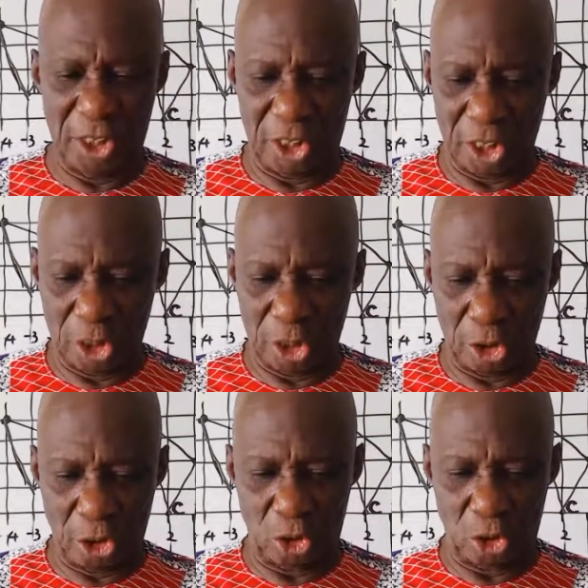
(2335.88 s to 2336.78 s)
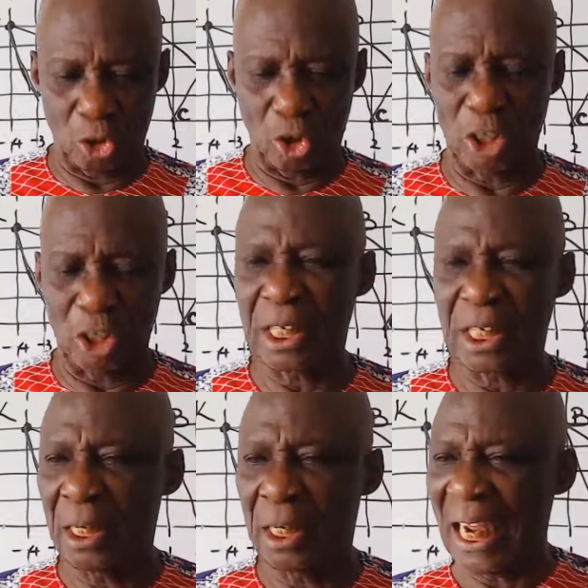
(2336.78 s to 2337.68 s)
It is not an
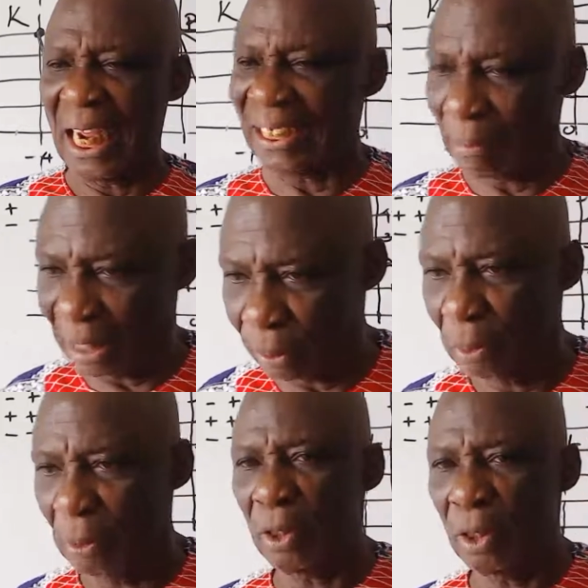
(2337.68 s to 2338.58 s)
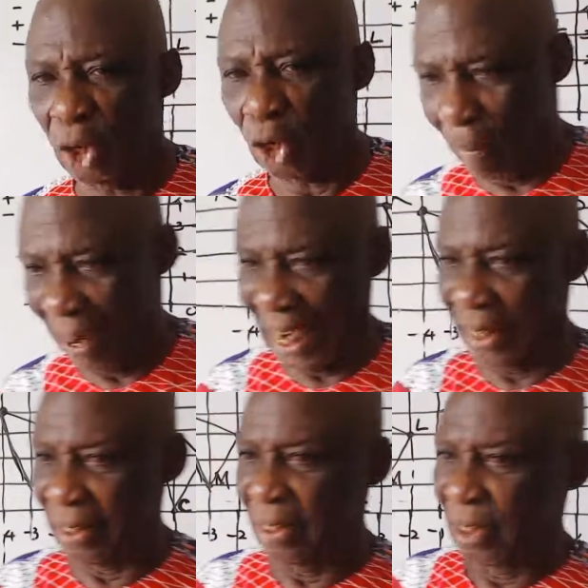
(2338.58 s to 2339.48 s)
acceptable number
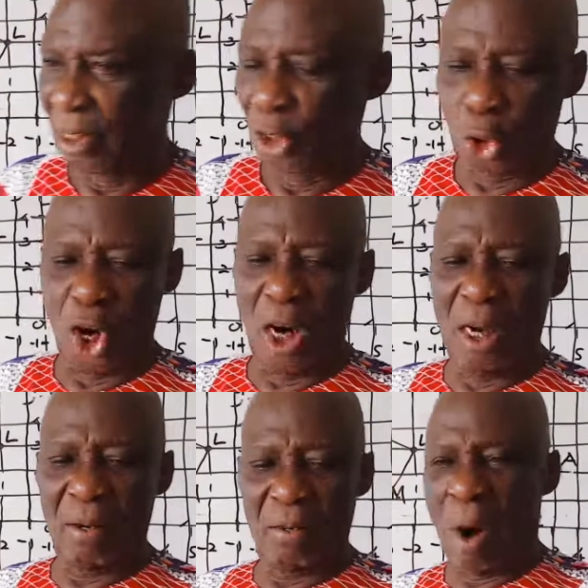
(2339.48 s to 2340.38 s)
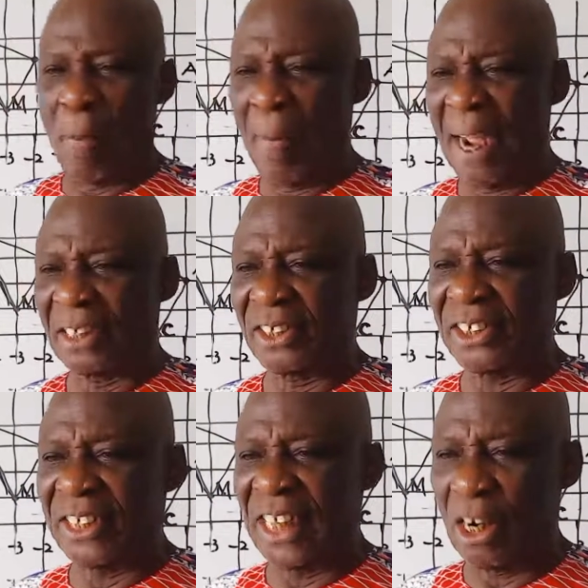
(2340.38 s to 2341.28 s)
line. So, one
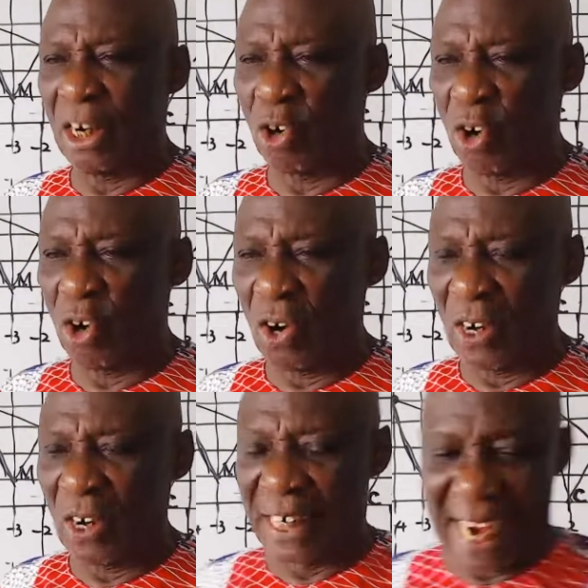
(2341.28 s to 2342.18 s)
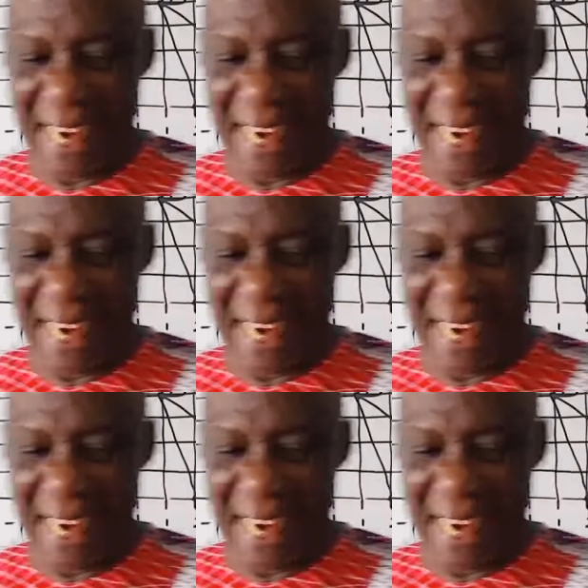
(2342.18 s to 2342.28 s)
man said, okay, that he